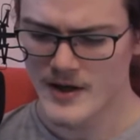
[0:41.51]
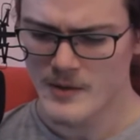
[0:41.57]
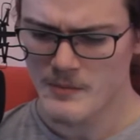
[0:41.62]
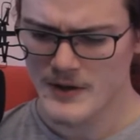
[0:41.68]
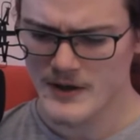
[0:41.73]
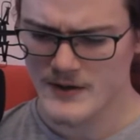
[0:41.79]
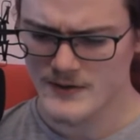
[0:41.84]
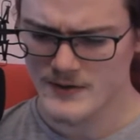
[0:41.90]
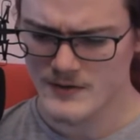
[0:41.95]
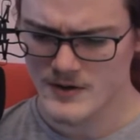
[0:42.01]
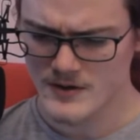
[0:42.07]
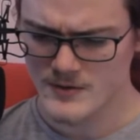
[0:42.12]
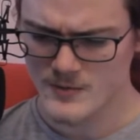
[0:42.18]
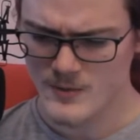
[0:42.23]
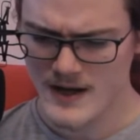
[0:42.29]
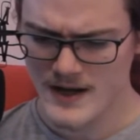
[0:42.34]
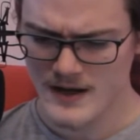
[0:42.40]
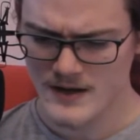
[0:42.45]
because you got
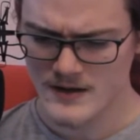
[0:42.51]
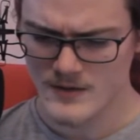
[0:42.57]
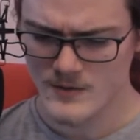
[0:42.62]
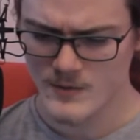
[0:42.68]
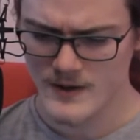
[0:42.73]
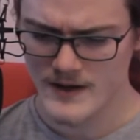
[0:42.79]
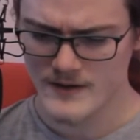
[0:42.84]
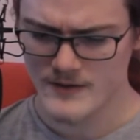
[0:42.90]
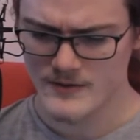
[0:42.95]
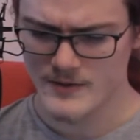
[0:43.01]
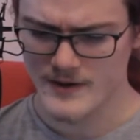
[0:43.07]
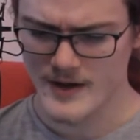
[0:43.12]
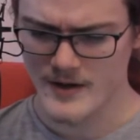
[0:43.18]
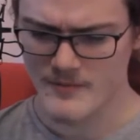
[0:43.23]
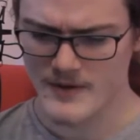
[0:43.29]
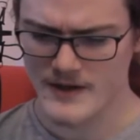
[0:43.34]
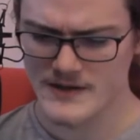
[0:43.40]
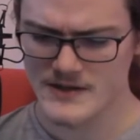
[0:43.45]
away in the wind
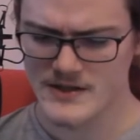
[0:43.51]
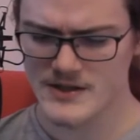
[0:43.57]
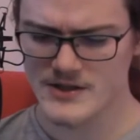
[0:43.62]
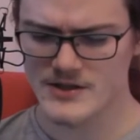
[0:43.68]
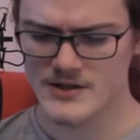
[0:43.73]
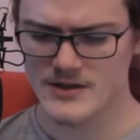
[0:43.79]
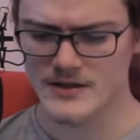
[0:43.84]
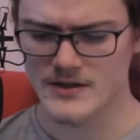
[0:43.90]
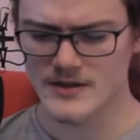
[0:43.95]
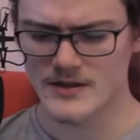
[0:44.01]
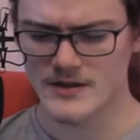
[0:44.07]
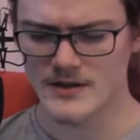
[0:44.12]
without my teaching.